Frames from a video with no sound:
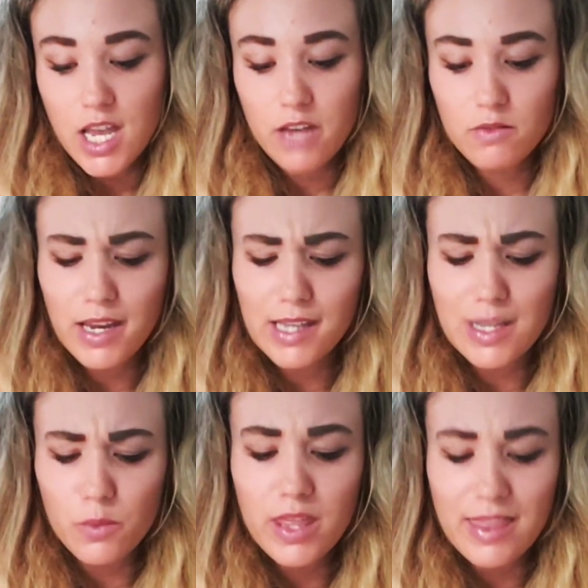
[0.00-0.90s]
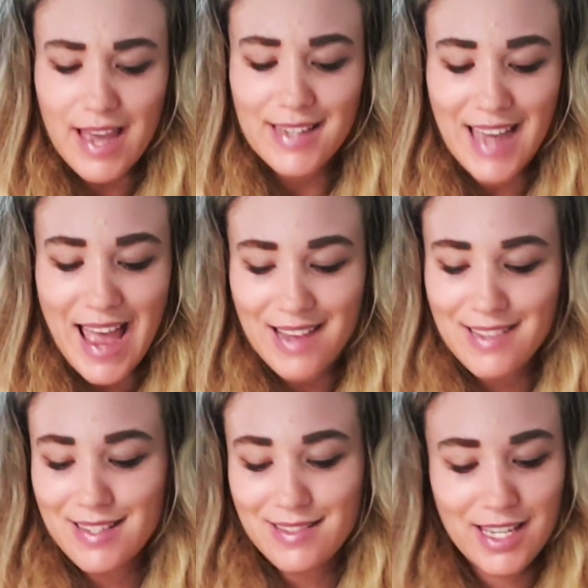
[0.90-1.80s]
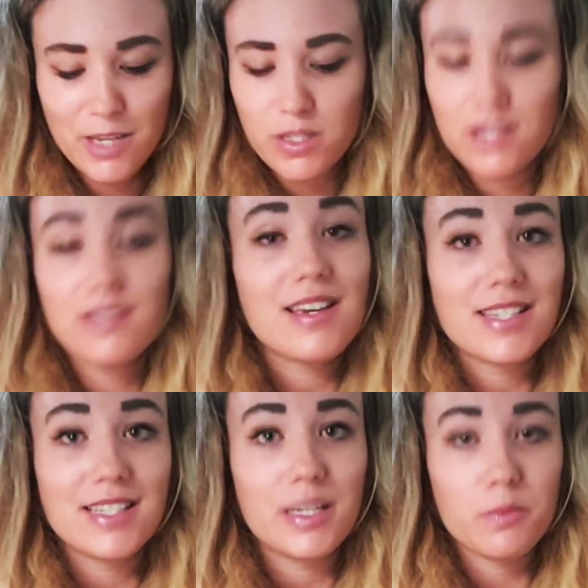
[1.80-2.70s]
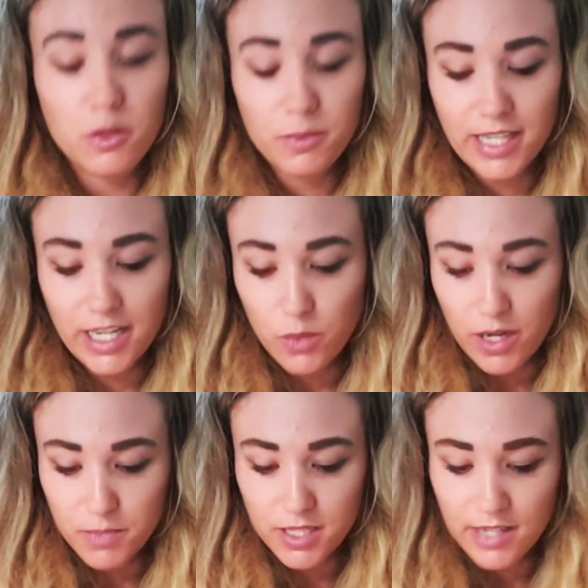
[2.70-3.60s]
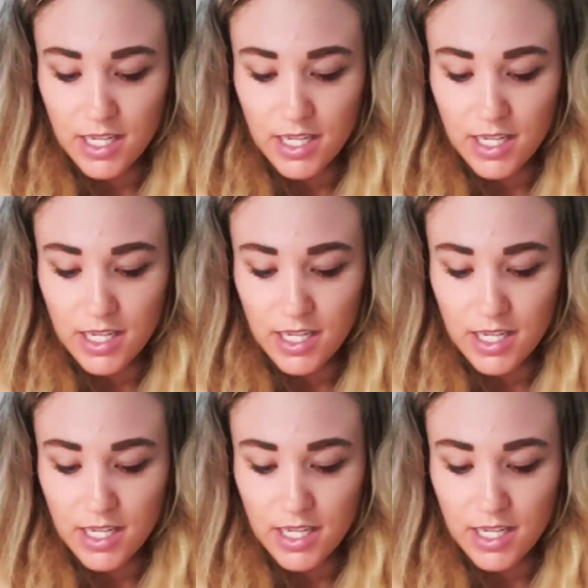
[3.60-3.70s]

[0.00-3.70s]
and reckoned that with that axe he was certainly properly equipped.